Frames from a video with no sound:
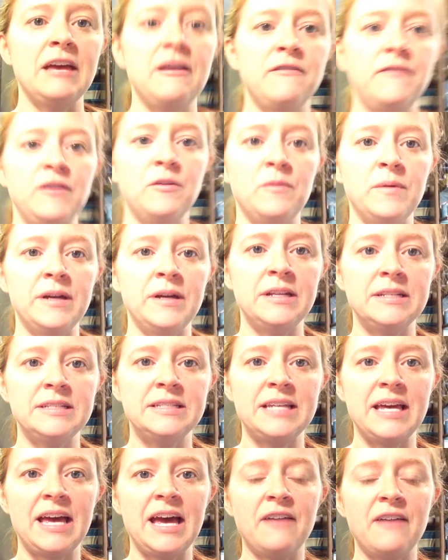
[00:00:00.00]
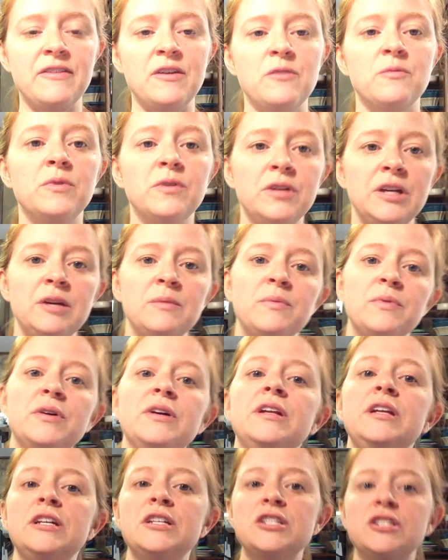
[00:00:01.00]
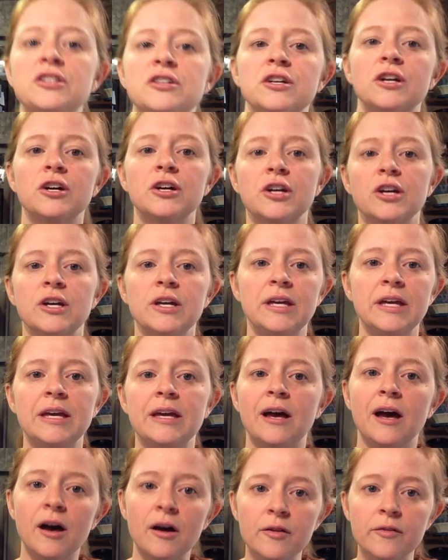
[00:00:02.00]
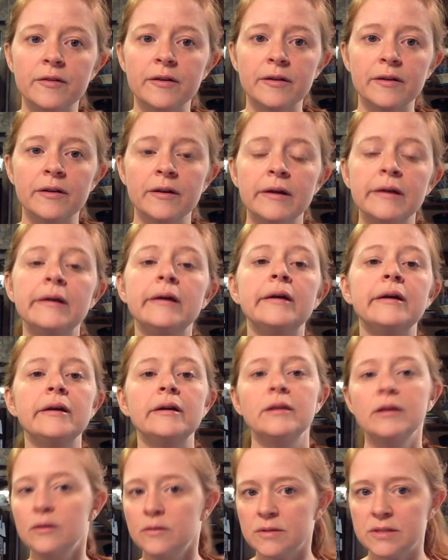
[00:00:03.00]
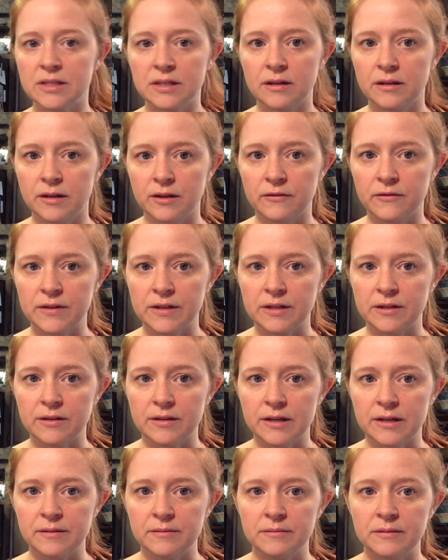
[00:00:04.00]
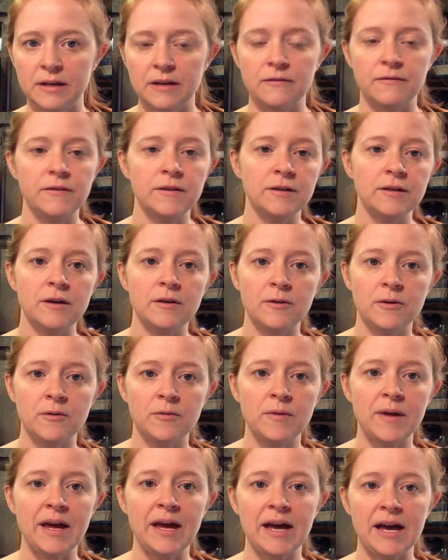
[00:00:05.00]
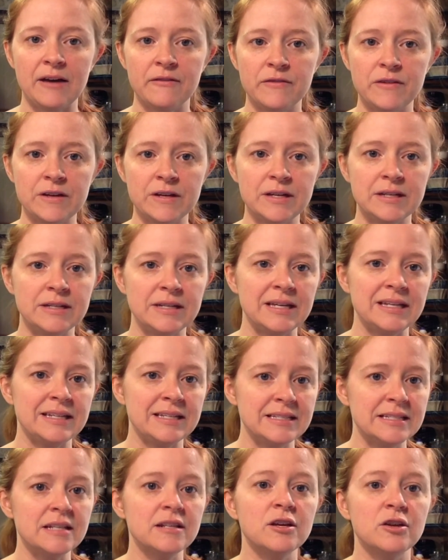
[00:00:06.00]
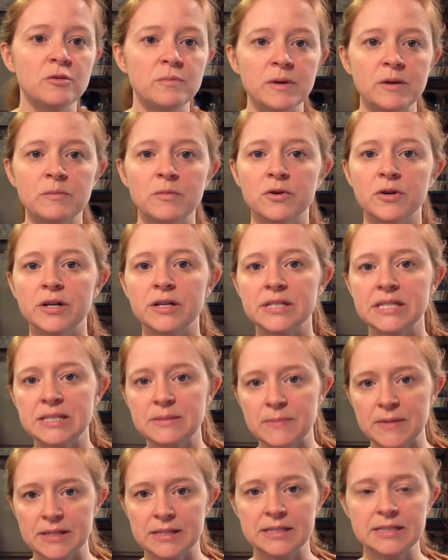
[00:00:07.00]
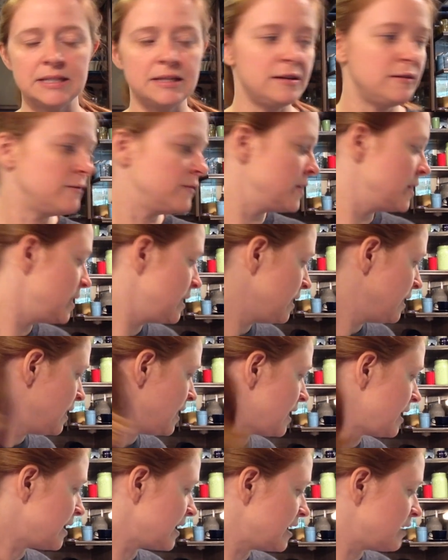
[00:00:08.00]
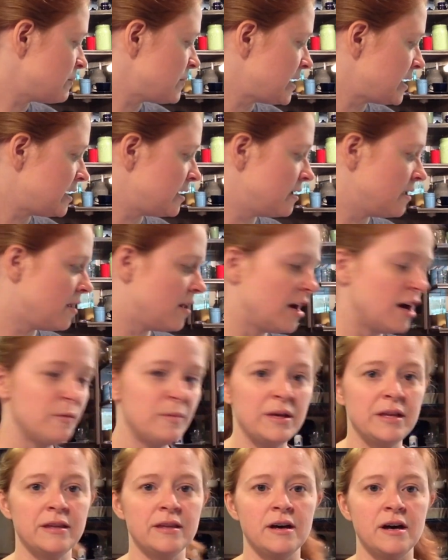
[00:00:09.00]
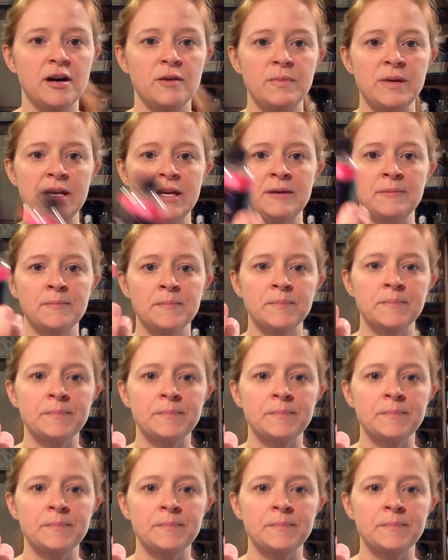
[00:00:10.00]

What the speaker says: If you want to have that really pretty sugar cookie color, use the clear vanilla. If you don't have it, it is a little bit more expensive. I get mine at Hobby Lobby.